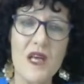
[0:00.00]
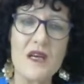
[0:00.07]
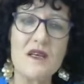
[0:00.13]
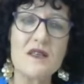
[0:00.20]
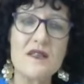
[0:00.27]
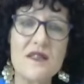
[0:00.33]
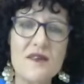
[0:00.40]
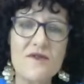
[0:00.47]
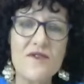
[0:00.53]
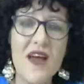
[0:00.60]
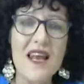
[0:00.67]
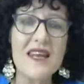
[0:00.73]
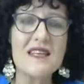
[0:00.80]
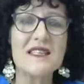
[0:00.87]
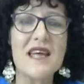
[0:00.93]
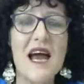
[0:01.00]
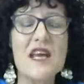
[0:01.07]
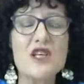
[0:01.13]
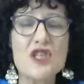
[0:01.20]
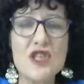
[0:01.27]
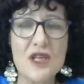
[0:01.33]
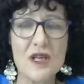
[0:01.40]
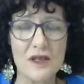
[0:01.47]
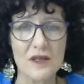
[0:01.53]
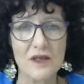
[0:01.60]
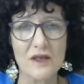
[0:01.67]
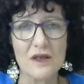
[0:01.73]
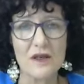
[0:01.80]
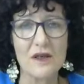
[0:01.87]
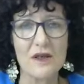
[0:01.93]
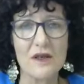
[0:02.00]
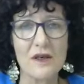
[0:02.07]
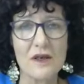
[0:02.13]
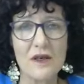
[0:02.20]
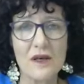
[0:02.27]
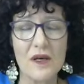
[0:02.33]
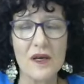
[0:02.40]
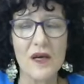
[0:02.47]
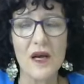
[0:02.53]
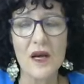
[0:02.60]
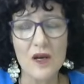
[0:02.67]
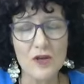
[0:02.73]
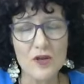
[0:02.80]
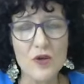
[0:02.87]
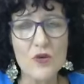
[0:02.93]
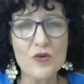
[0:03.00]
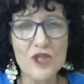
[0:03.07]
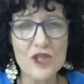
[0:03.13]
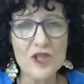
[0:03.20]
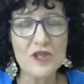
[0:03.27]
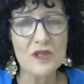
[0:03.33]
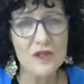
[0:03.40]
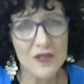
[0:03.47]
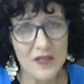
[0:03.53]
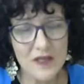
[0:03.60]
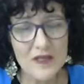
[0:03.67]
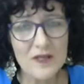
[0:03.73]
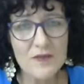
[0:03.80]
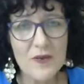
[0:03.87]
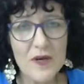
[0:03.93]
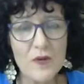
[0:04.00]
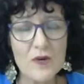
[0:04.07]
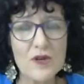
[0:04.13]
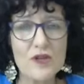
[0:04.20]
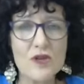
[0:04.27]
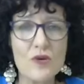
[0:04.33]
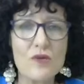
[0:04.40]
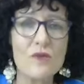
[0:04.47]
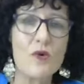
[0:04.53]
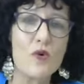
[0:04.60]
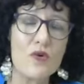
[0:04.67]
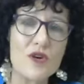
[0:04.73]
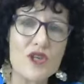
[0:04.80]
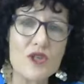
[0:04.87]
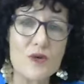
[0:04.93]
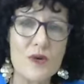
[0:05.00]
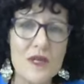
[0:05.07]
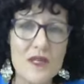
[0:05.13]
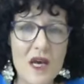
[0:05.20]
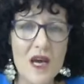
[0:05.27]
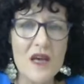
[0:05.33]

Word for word: is the validation. And I talked into this, but I want to talk more into it.